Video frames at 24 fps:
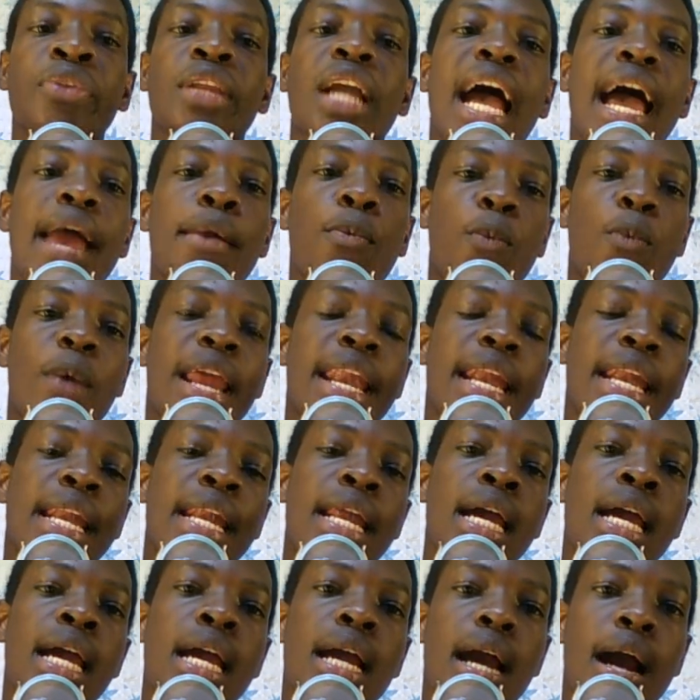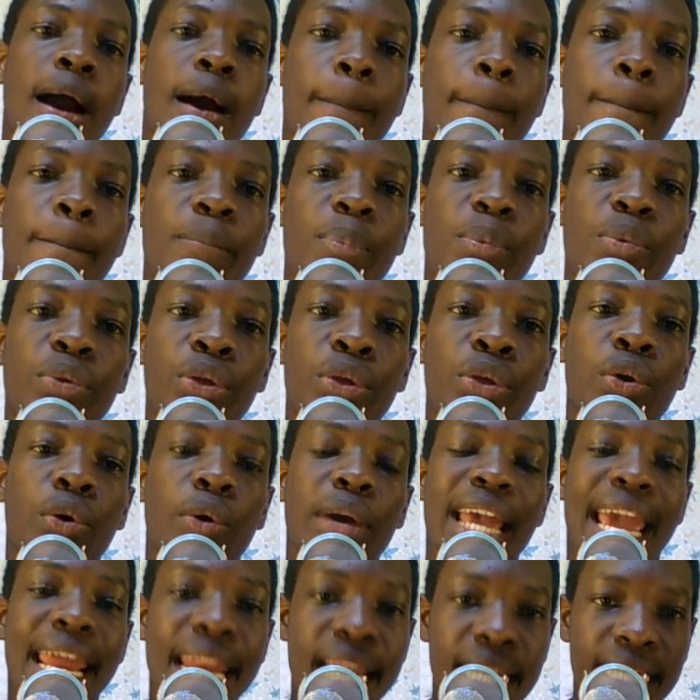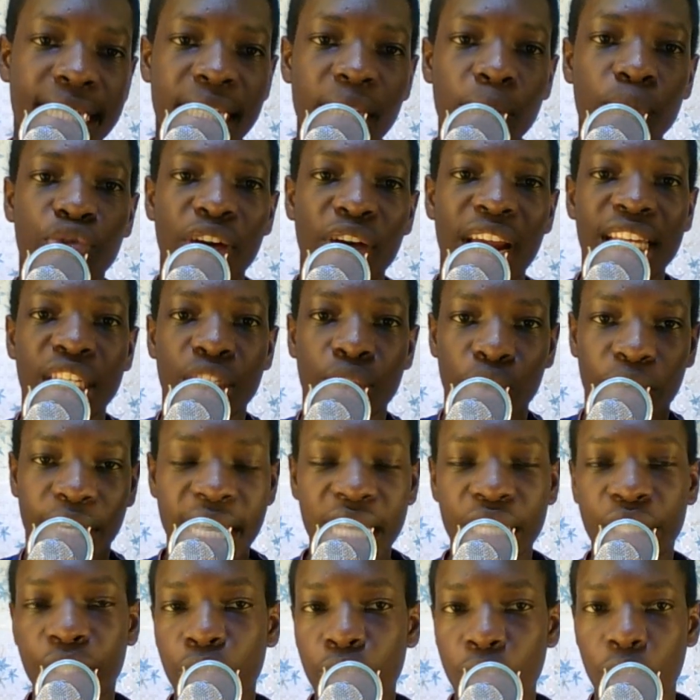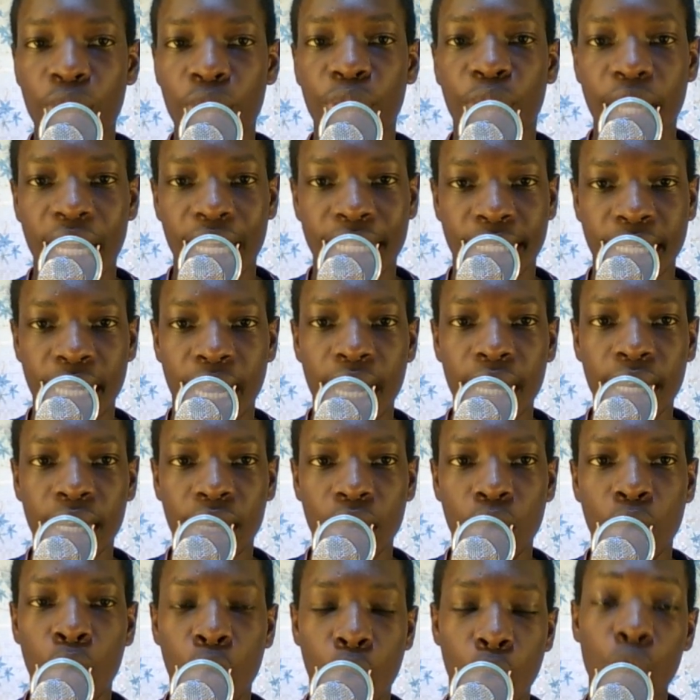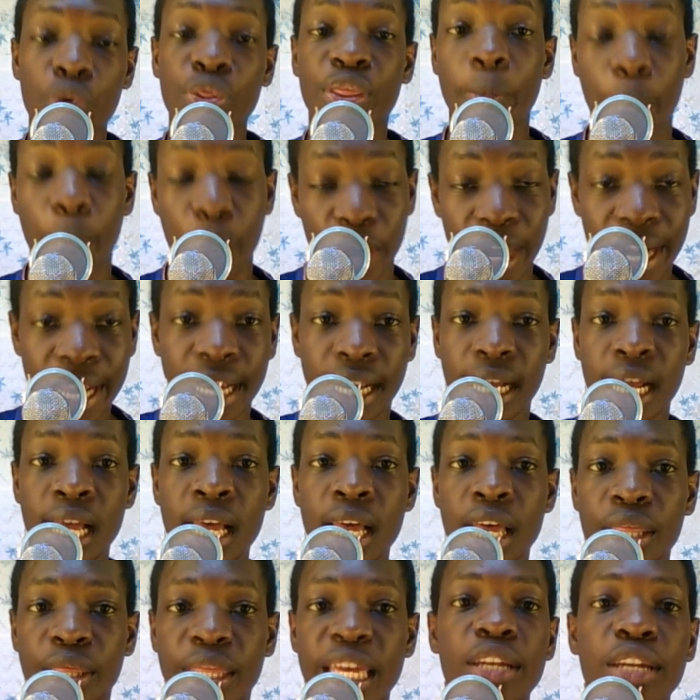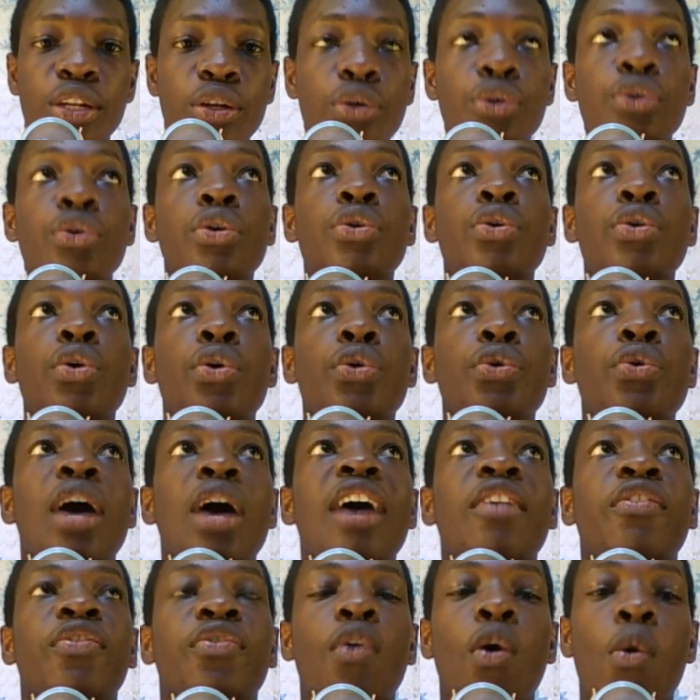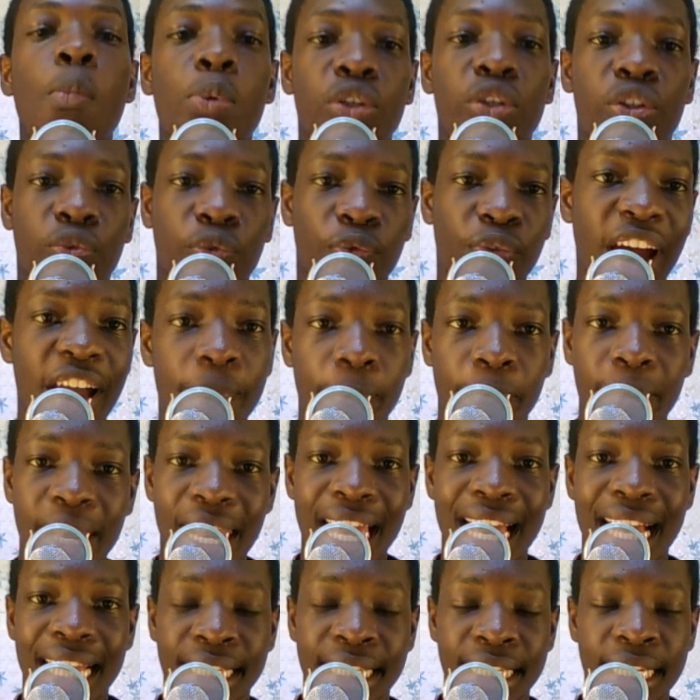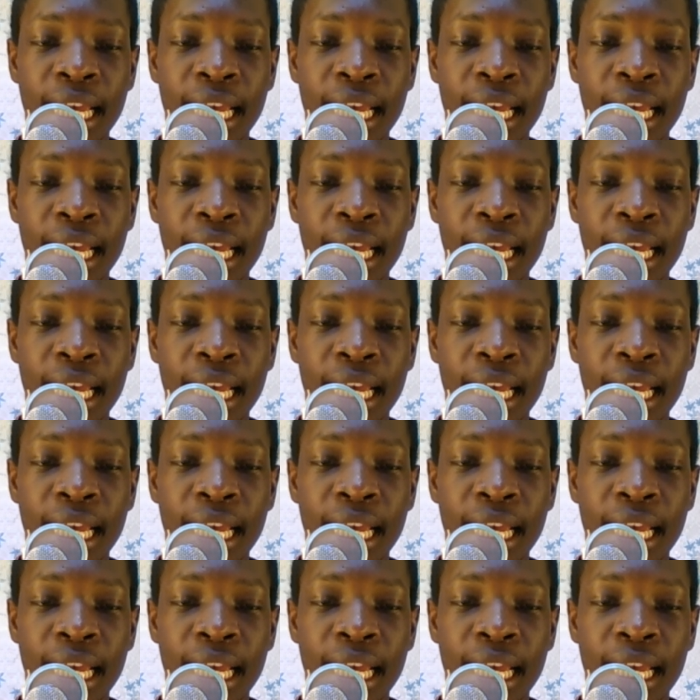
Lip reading: And when any team tries to get you on the attack or on the break, then you have almost 5 players,